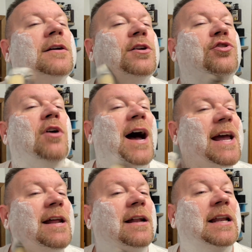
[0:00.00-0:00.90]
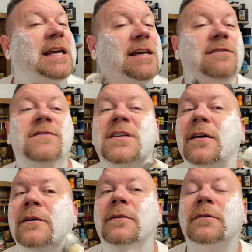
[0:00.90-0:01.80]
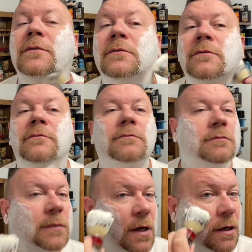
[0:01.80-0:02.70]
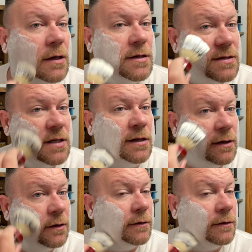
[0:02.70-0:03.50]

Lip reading: dried leaves scent,